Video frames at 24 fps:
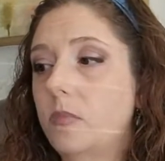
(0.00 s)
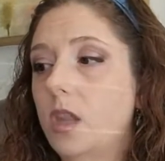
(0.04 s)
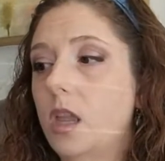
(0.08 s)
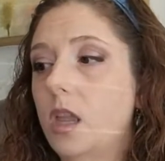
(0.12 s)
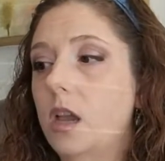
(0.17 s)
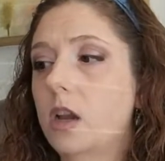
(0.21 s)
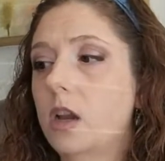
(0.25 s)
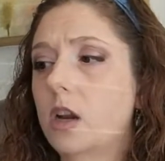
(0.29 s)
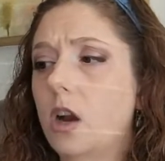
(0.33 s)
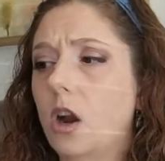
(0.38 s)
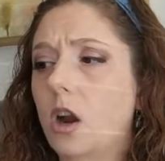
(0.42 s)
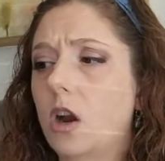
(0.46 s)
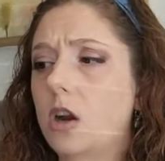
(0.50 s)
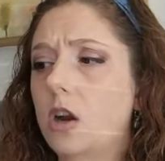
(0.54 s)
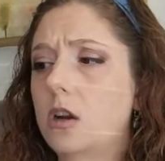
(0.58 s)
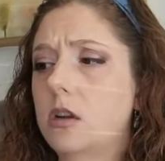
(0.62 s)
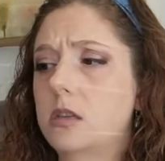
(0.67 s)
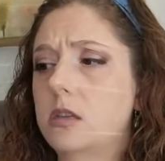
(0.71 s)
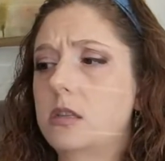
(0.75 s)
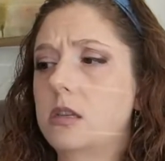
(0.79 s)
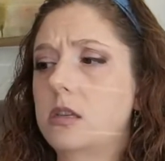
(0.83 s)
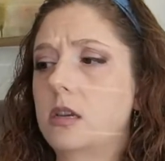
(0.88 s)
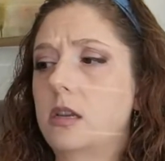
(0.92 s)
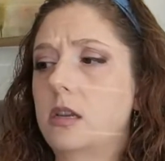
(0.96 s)

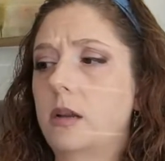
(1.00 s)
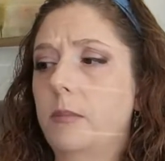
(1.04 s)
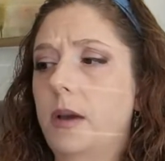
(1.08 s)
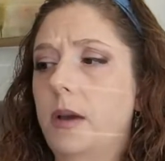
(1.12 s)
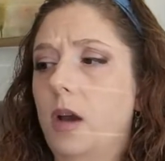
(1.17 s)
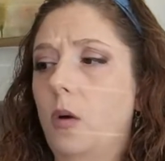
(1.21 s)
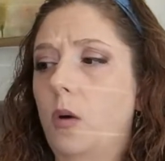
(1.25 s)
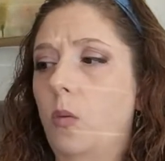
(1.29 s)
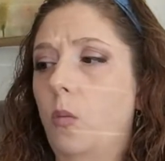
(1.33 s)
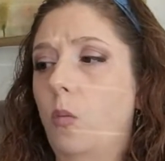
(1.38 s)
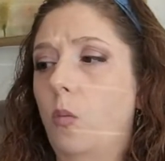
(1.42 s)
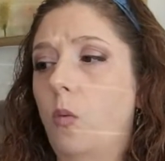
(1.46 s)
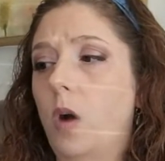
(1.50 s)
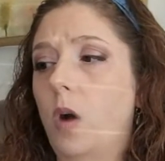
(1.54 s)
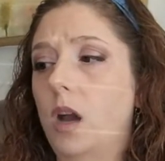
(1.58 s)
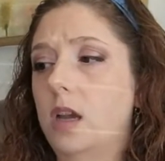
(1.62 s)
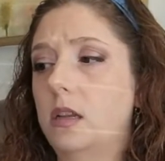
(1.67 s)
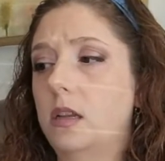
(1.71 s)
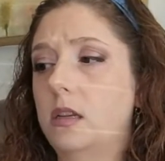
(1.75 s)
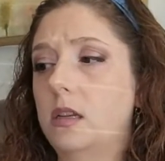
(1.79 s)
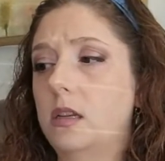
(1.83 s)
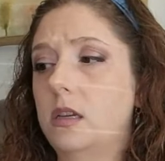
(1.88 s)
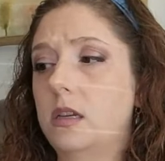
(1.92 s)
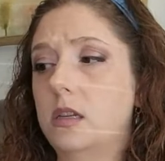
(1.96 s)
occurs in about
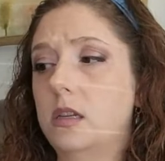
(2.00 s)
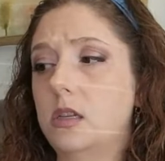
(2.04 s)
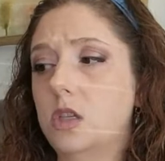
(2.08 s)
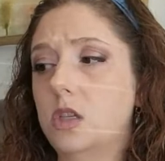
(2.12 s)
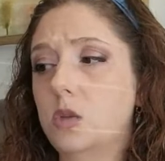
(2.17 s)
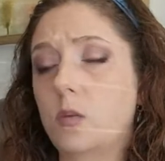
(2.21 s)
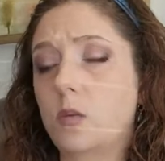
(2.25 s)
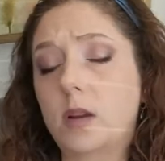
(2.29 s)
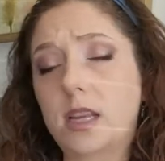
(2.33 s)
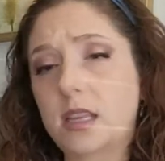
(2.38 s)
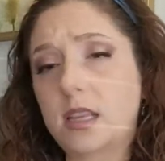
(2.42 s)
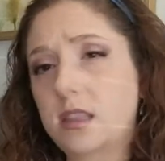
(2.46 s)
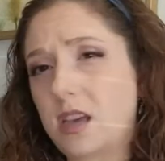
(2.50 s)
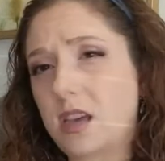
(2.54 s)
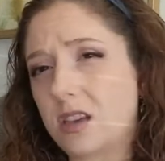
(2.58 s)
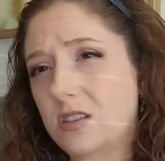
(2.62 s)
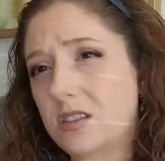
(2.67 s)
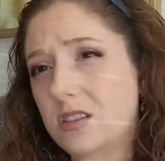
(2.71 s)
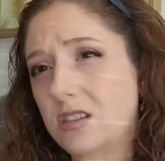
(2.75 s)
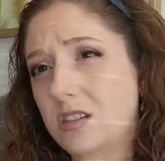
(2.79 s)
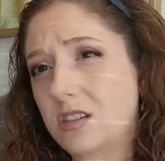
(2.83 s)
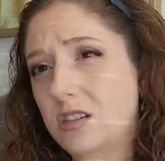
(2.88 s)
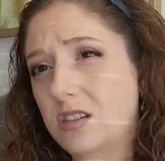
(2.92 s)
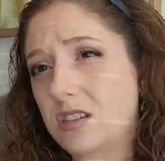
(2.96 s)
1 in
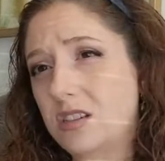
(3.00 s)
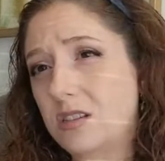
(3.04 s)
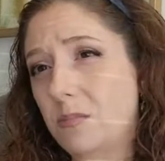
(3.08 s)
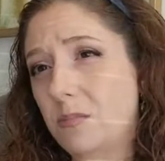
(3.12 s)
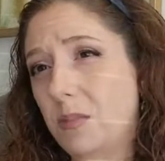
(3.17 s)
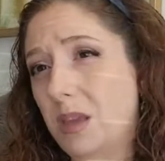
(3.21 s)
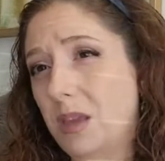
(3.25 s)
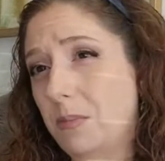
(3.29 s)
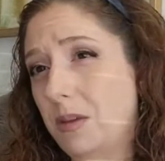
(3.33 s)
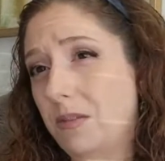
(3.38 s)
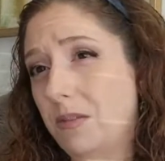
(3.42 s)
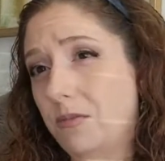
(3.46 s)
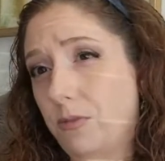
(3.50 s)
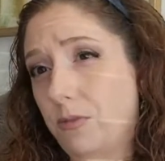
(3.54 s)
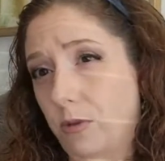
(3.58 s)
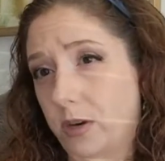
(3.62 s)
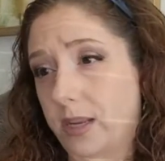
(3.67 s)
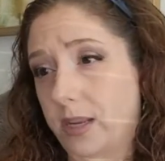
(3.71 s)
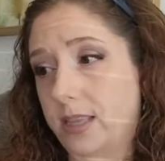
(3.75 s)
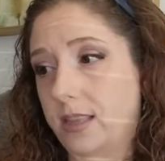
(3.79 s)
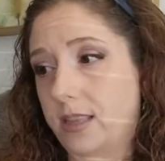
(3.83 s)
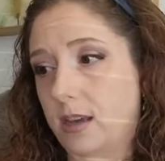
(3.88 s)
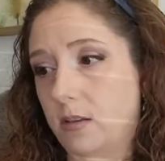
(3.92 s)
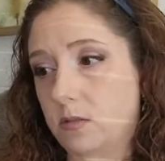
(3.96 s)
20,000 to maybe
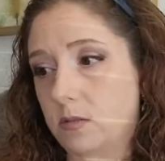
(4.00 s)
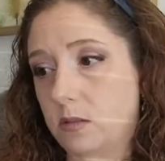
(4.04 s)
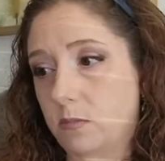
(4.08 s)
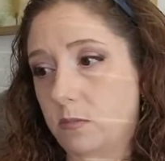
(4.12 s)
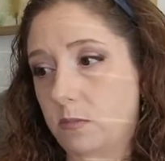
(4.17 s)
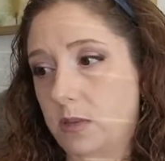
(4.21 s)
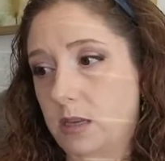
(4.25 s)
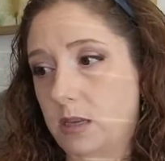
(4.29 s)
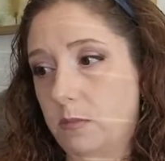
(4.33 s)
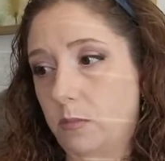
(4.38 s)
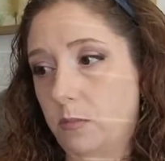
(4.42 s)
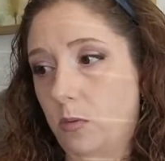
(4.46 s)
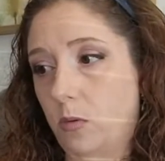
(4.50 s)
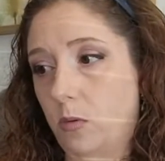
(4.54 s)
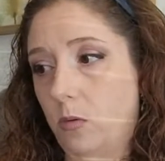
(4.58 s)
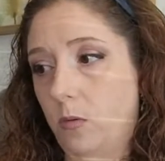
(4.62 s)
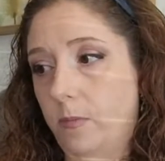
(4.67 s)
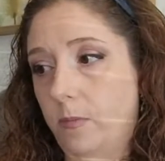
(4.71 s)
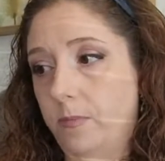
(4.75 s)
40,000 people.